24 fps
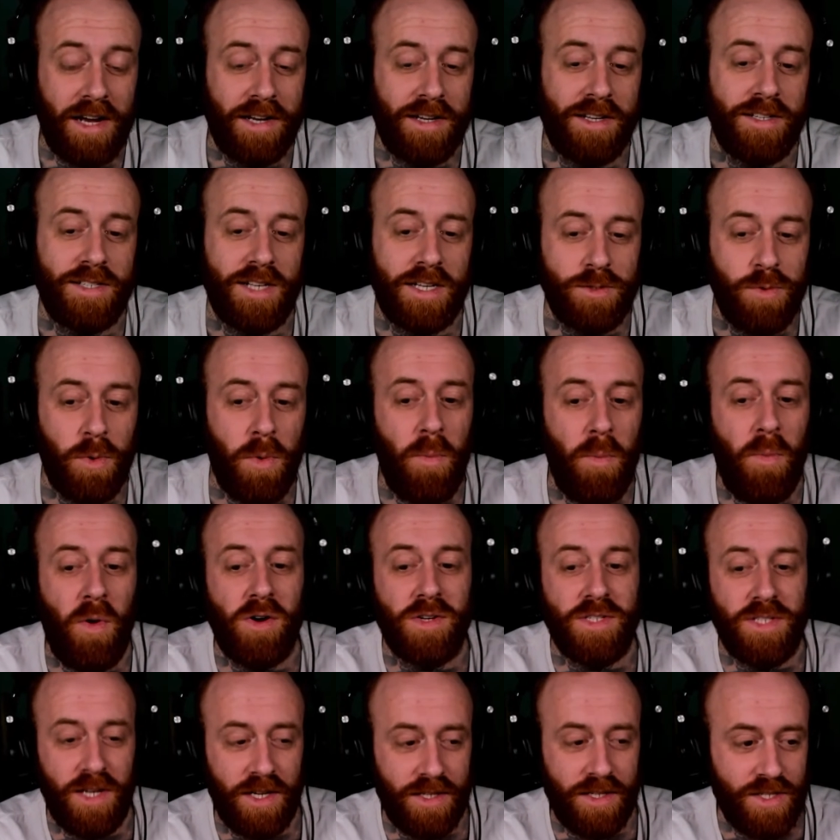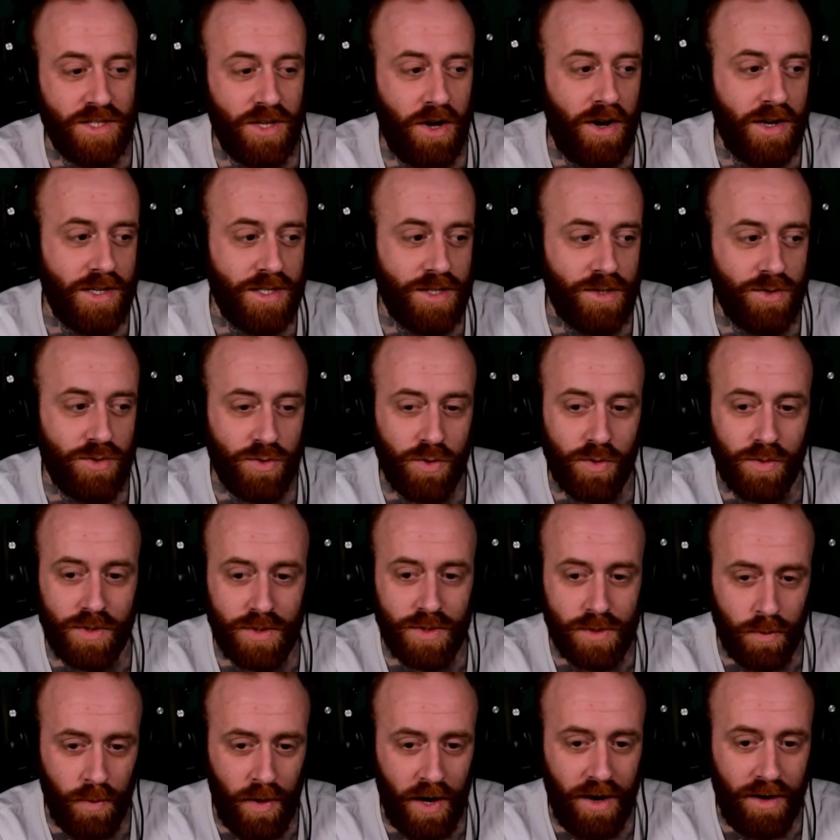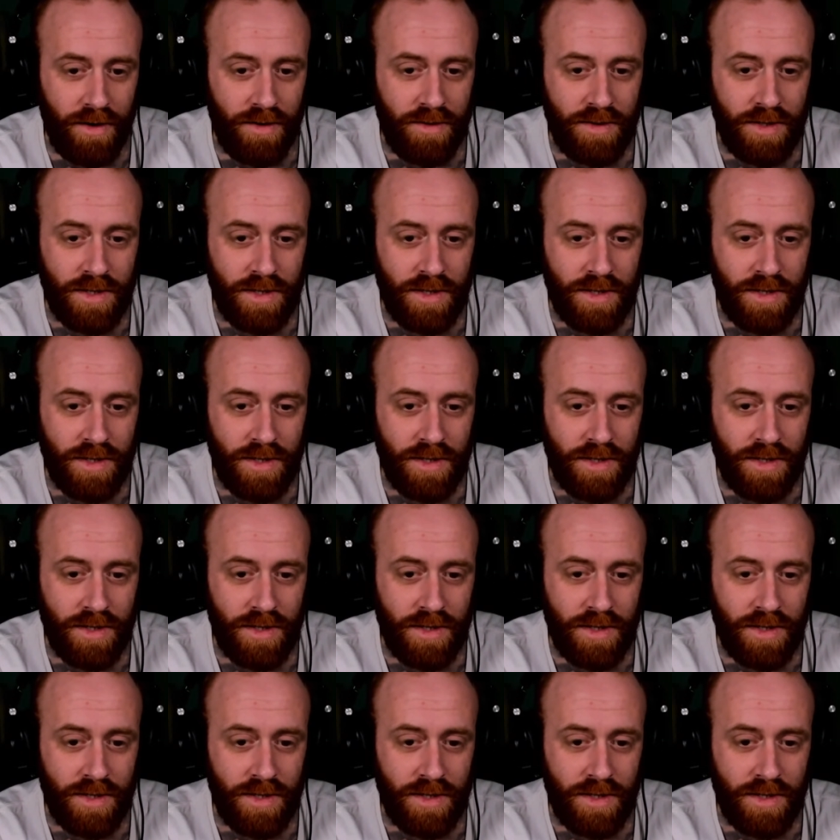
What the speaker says: because that's what Marcion saw as the truth as well,